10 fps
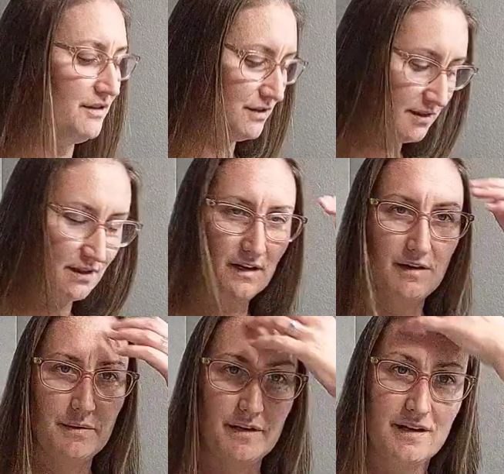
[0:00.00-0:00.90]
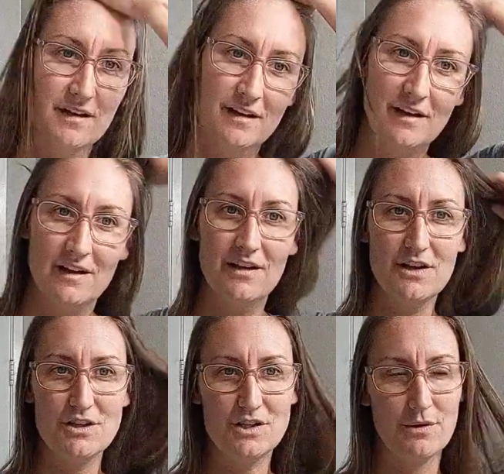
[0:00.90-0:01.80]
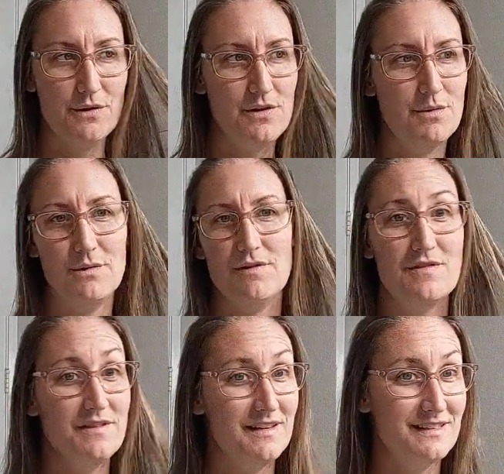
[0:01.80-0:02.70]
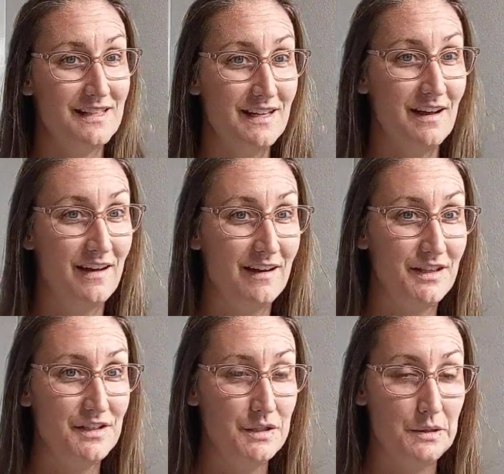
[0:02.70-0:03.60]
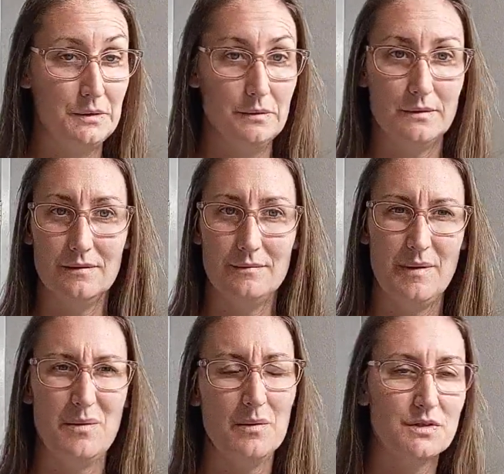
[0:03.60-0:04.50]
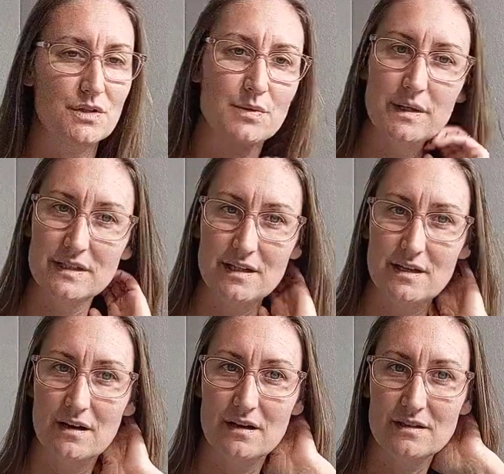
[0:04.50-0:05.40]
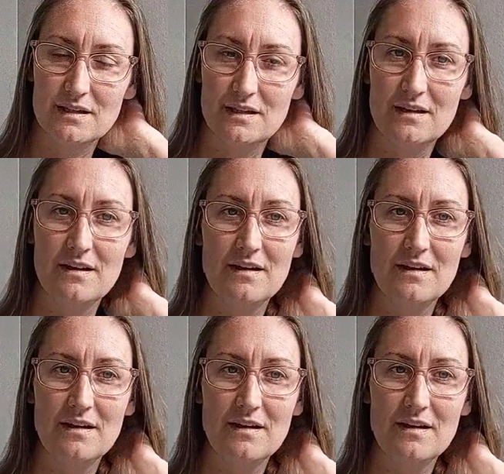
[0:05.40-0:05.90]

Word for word: Just thought I would share with you one of the things that I do maybe once or twice a year to